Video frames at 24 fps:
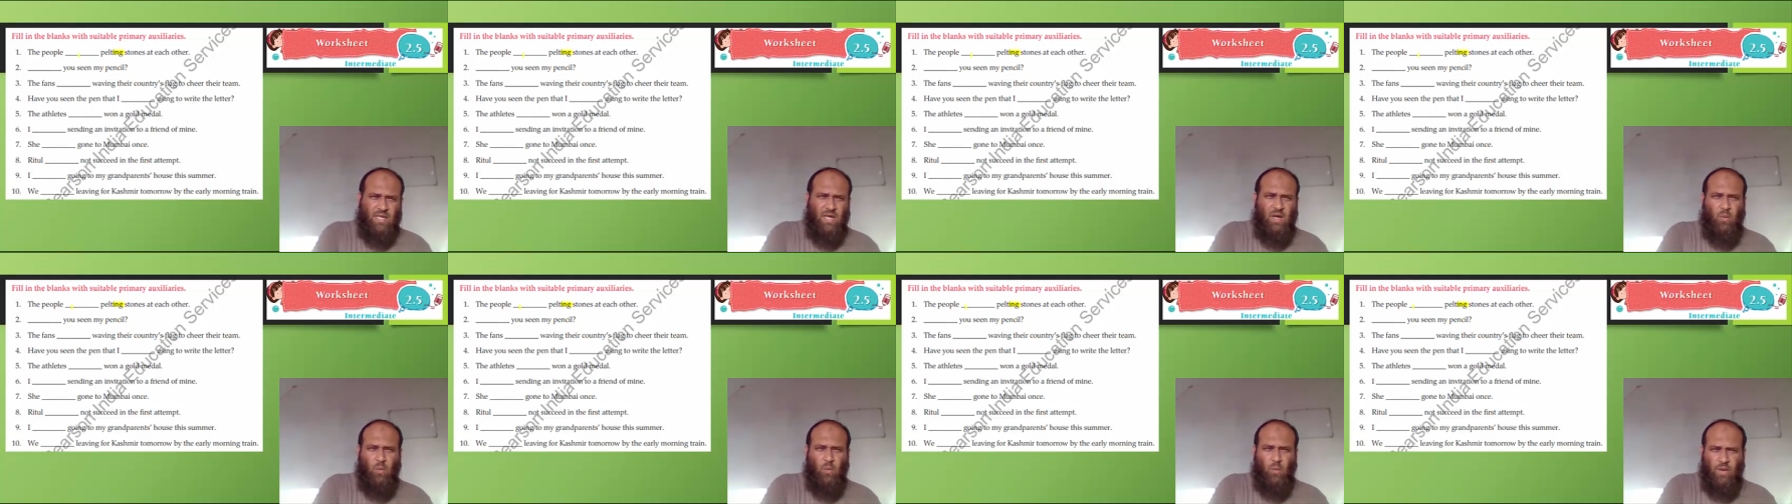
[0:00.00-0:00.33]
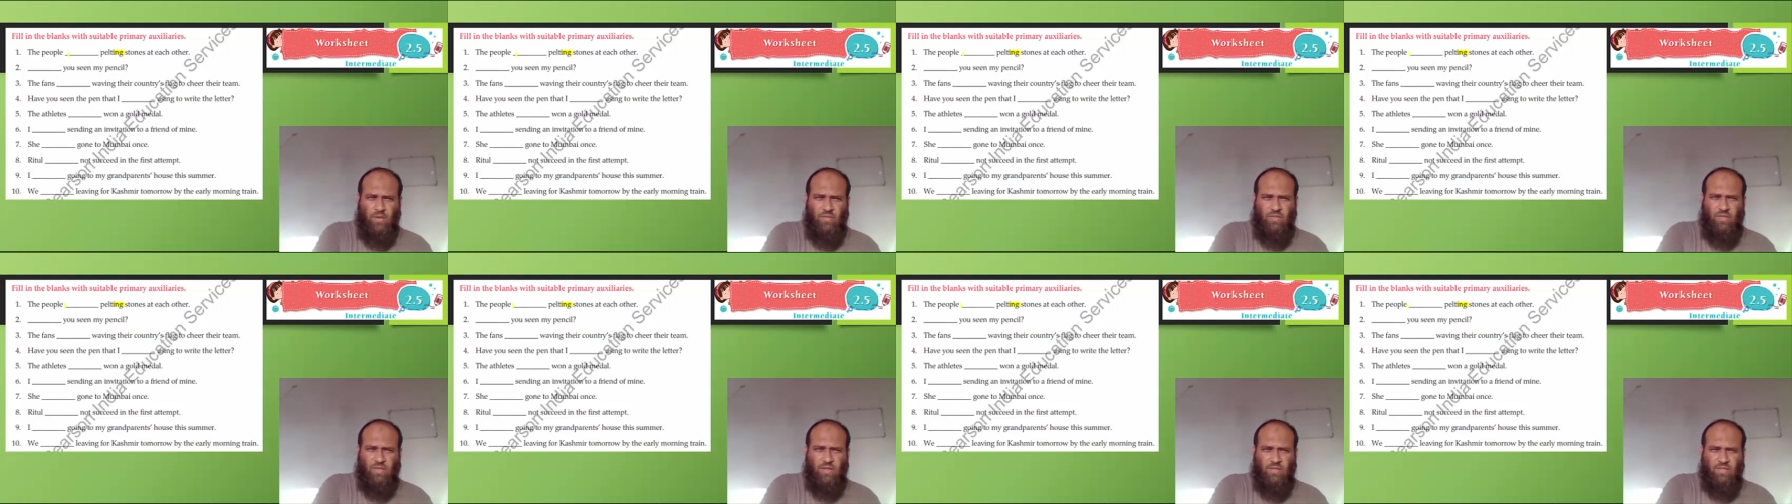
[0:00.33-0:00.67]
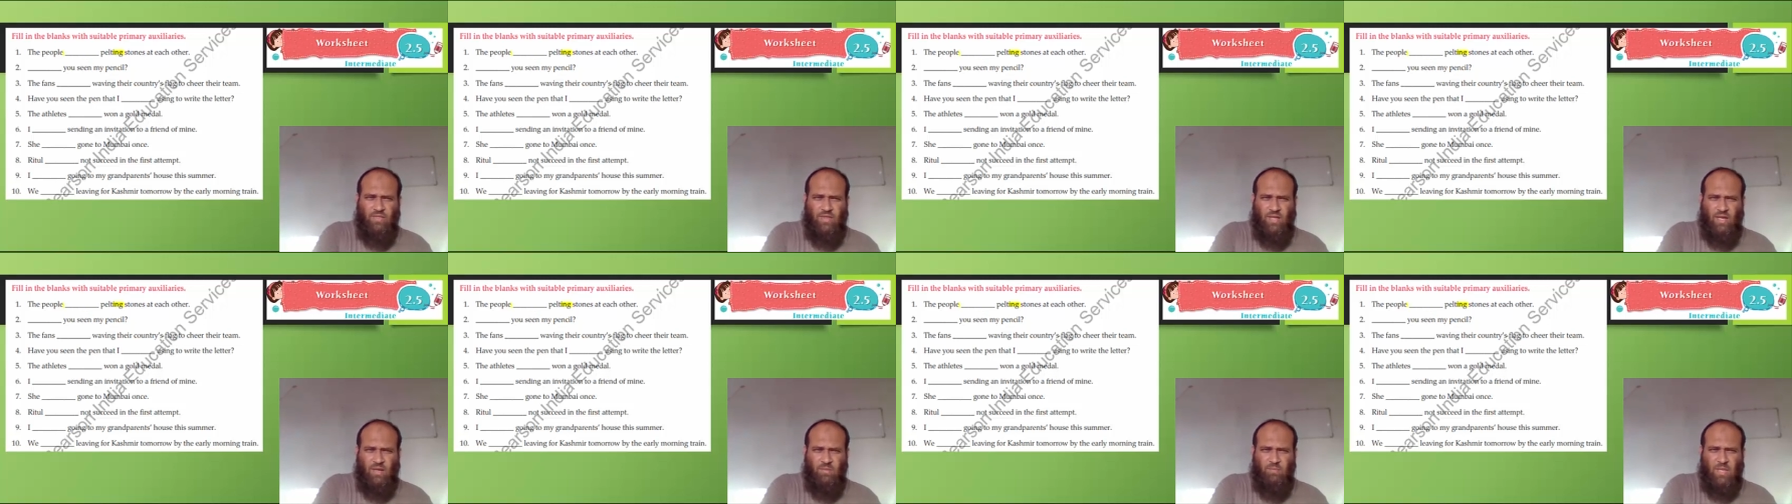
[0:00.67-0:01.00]
with
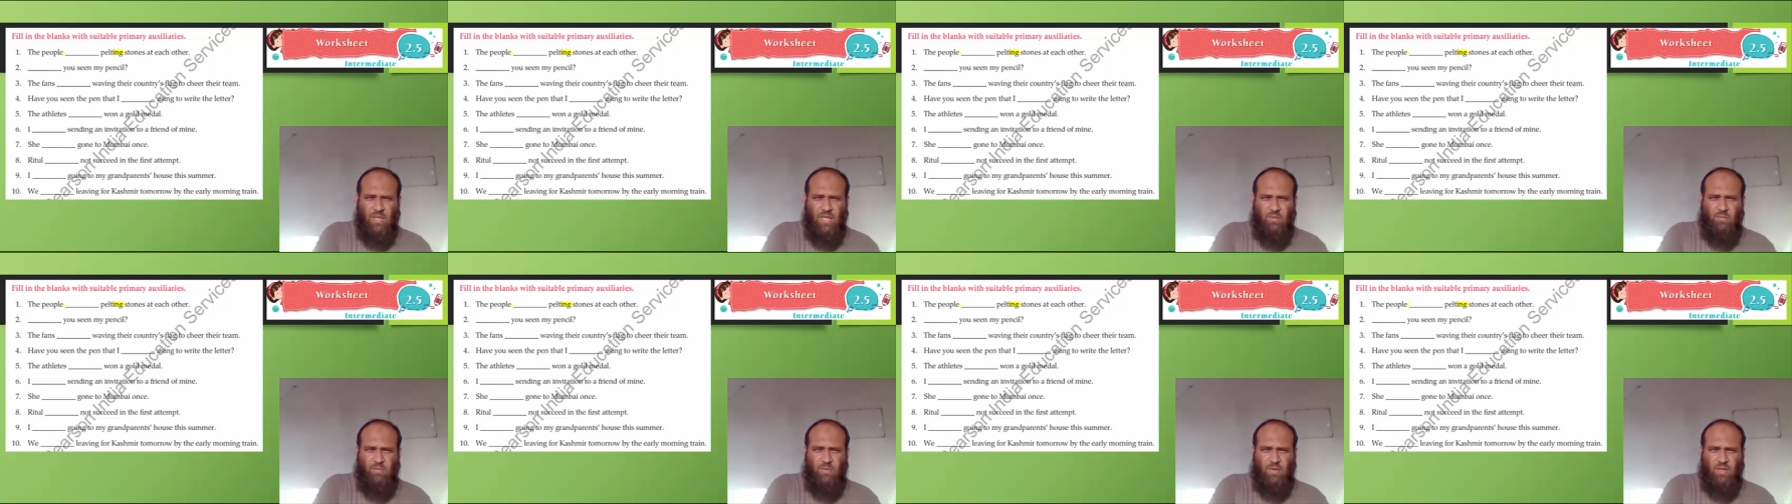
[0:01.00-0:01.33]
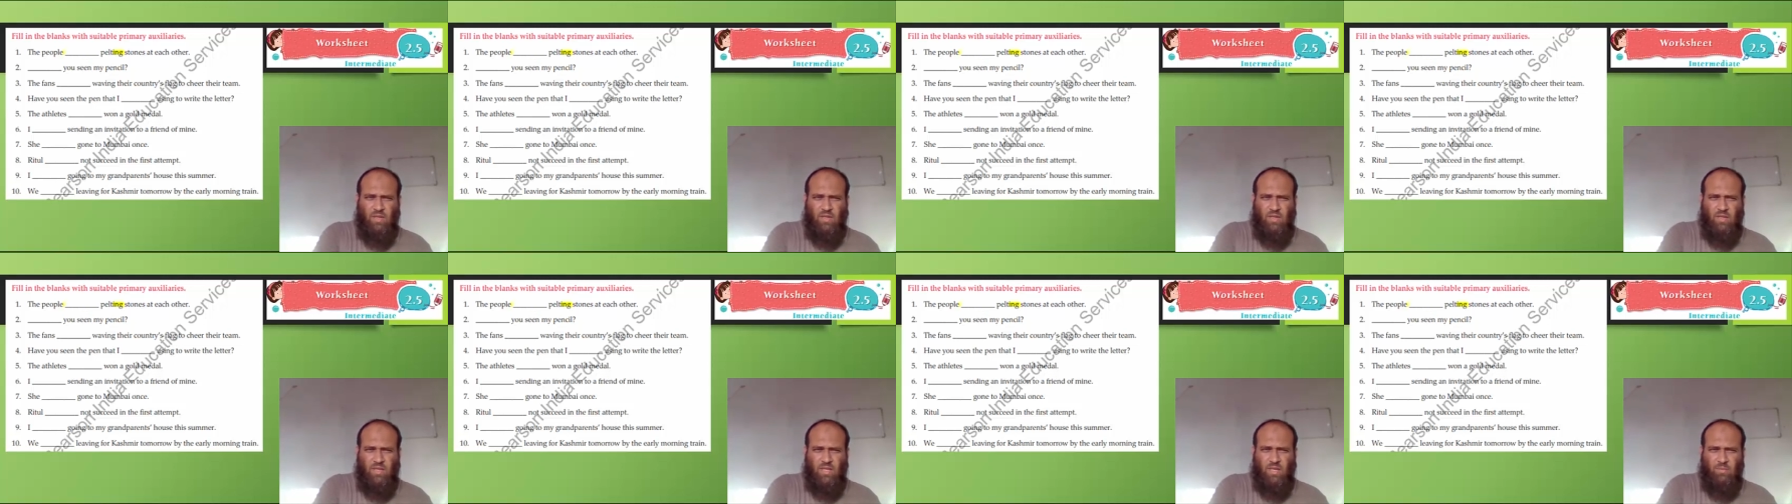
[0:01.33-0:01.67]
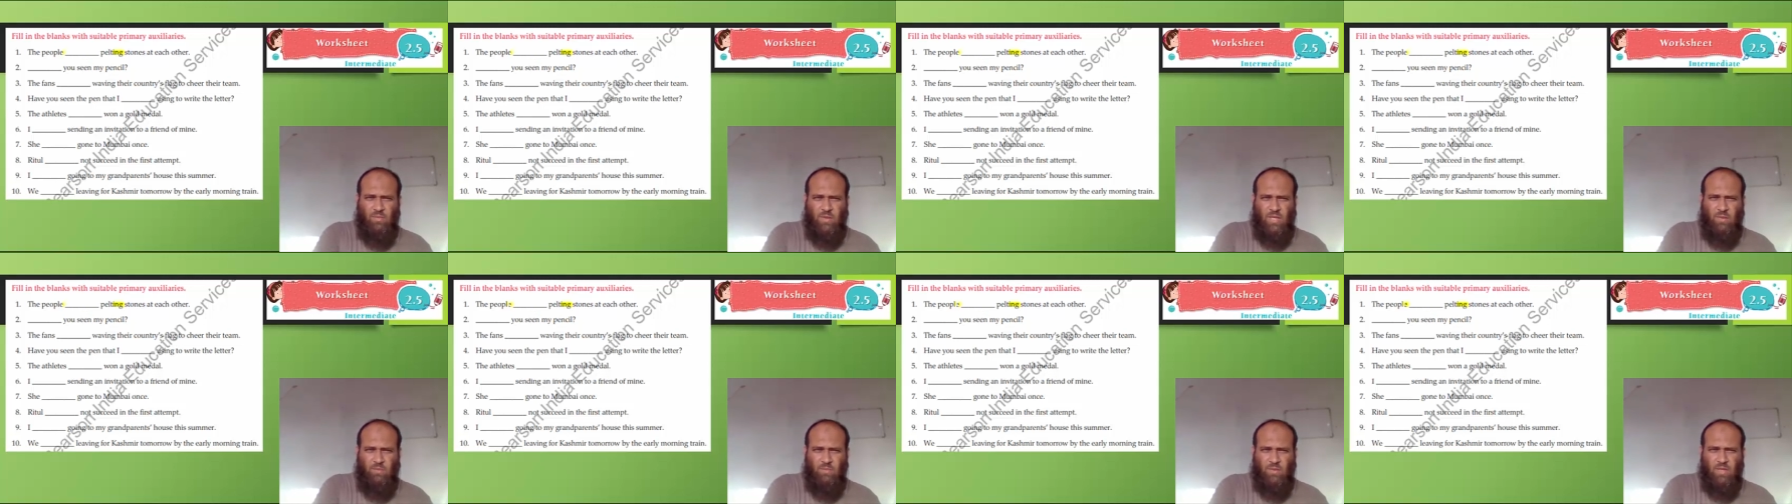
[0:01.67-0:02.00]
the
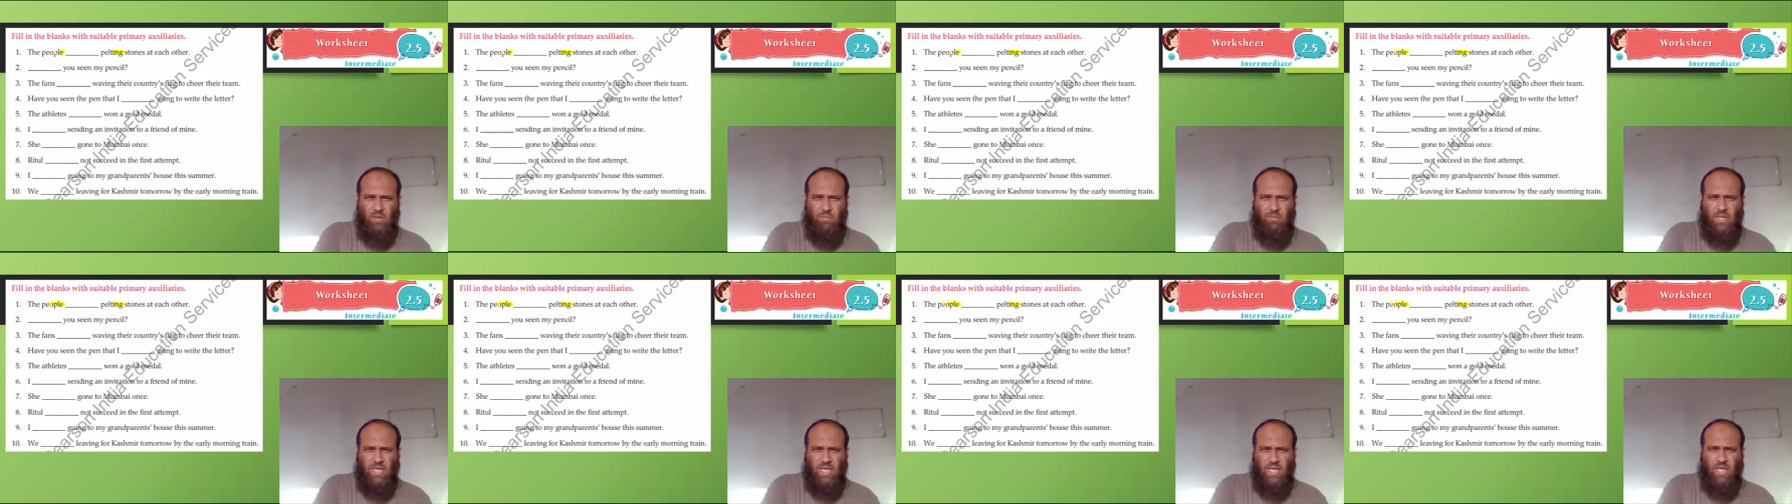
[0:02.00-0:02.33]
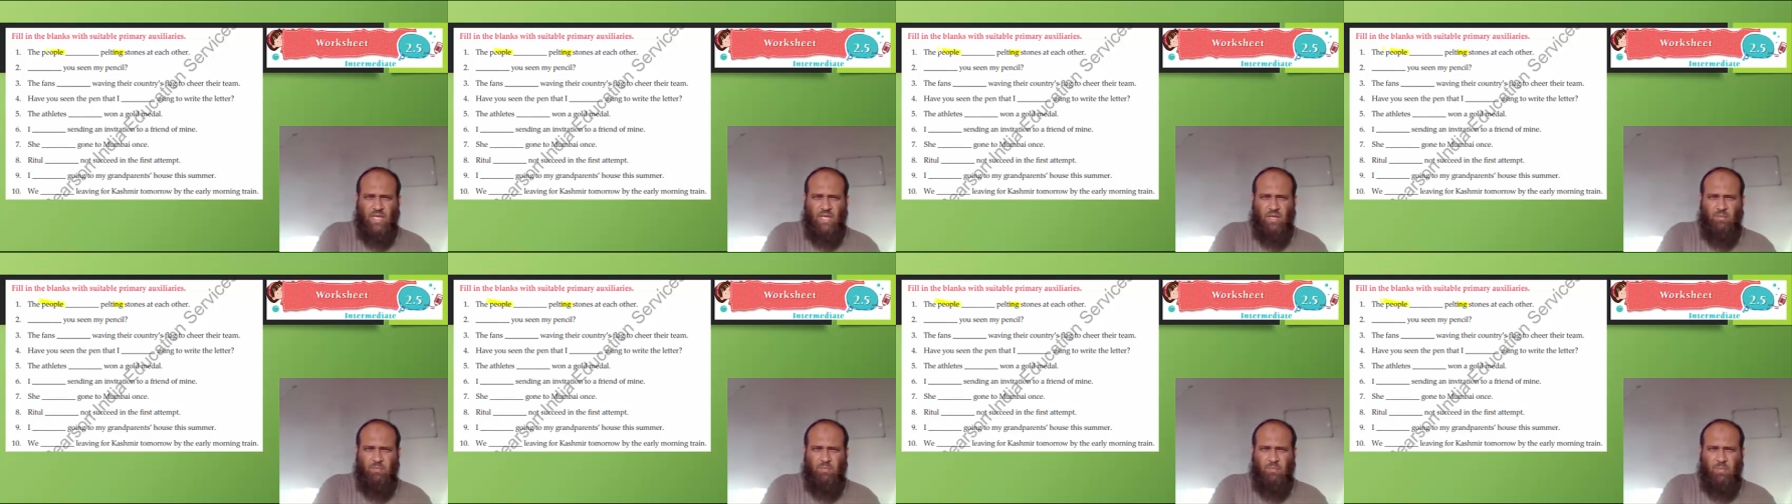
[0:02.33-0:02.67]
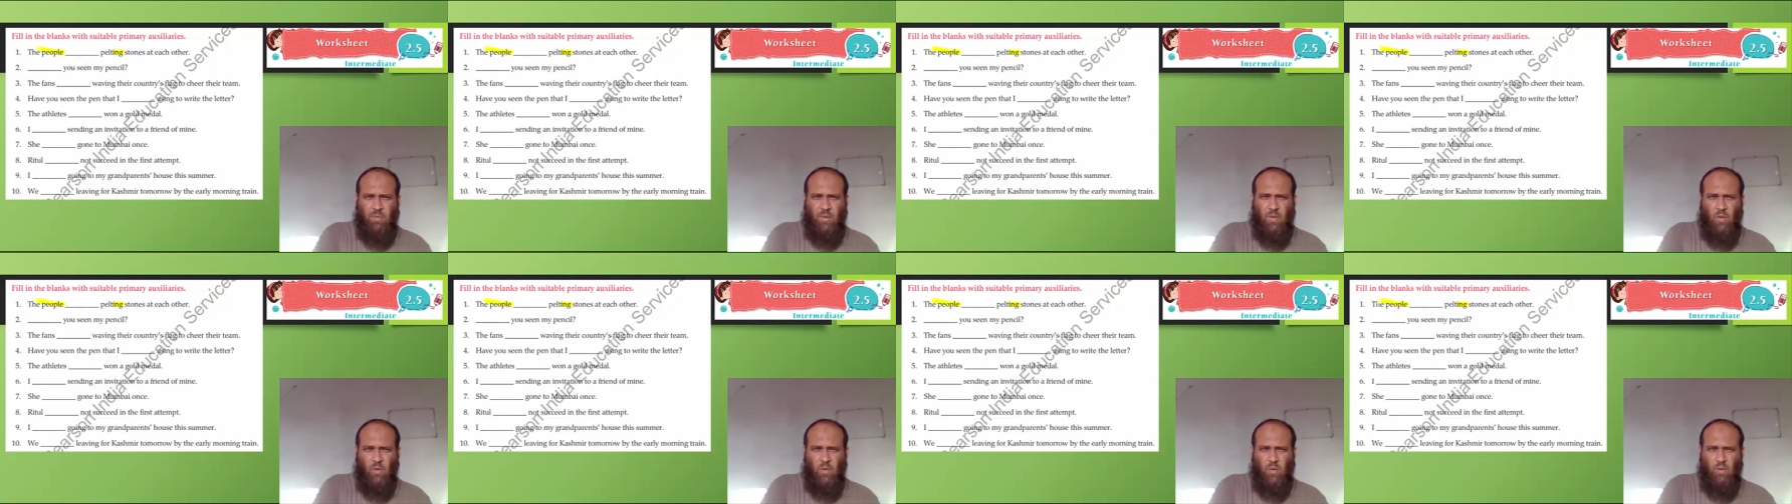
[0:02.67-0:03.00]
people being
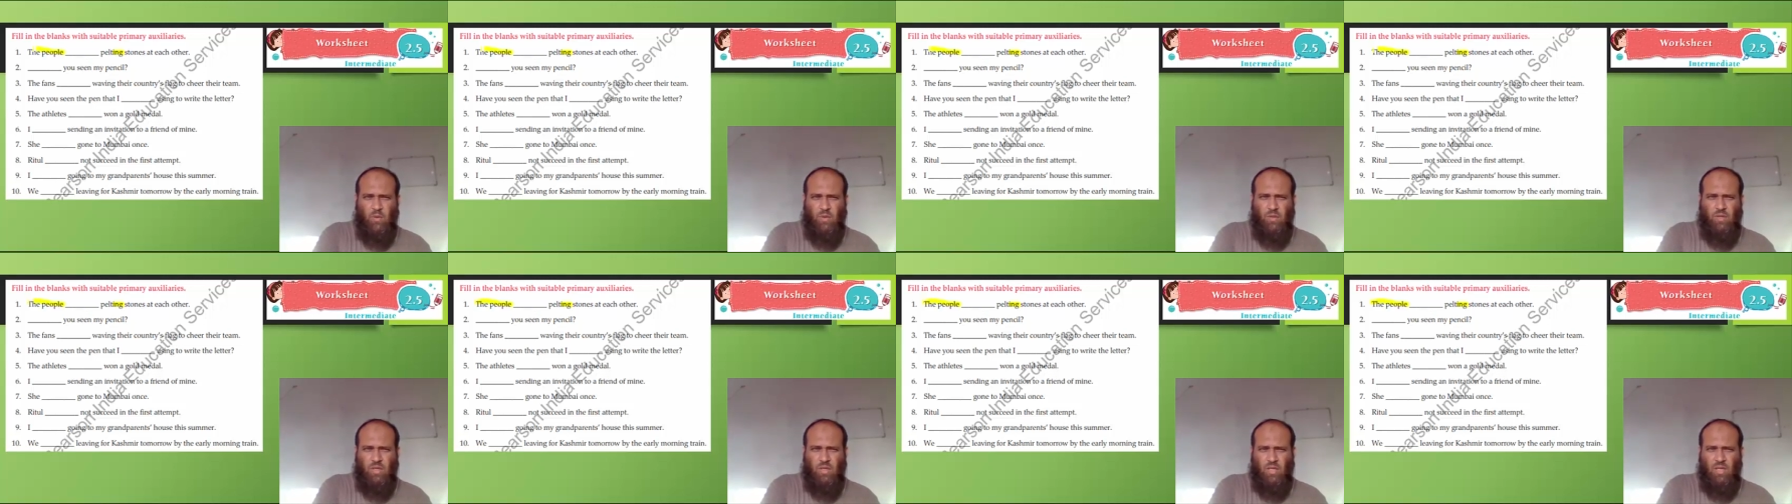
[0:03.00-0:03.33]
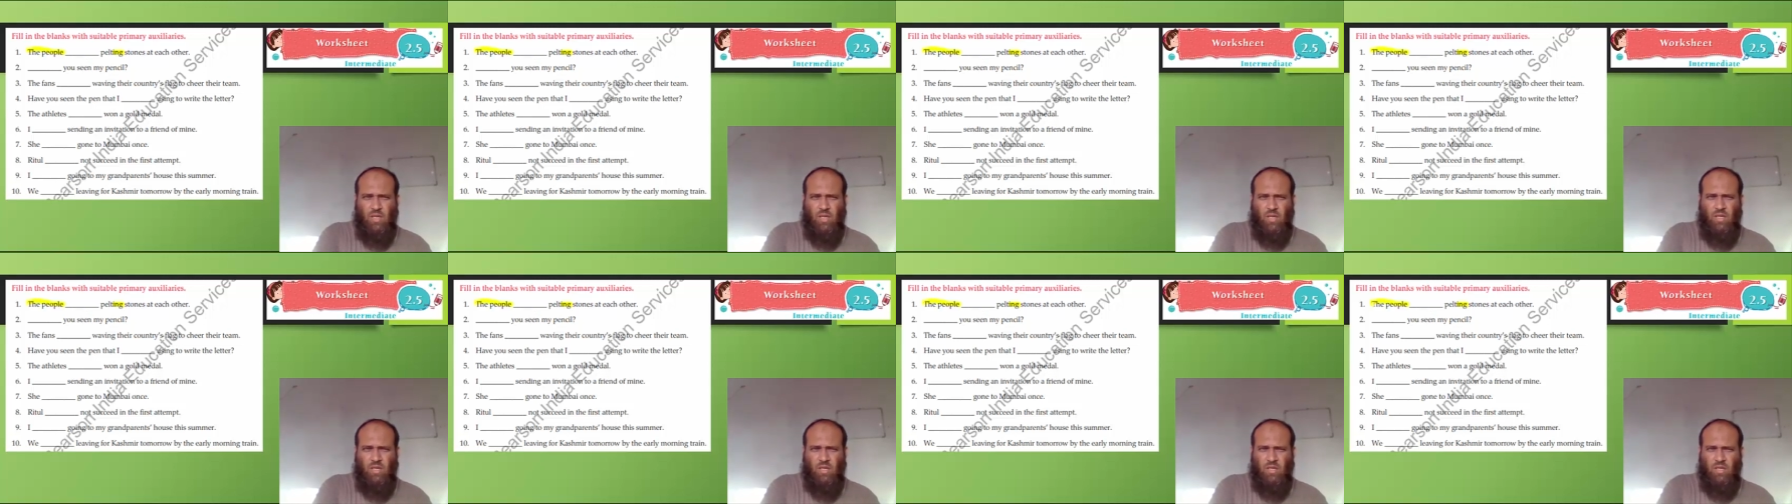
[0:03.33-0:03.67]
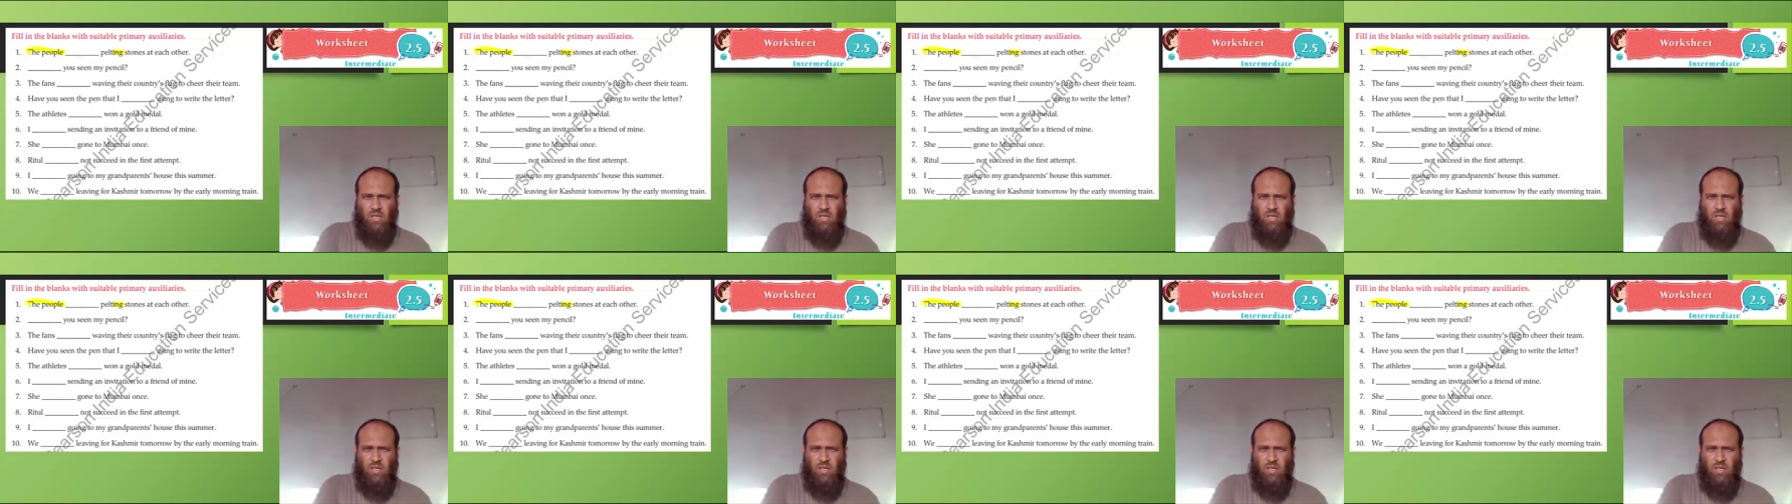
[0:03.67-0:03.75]
plural,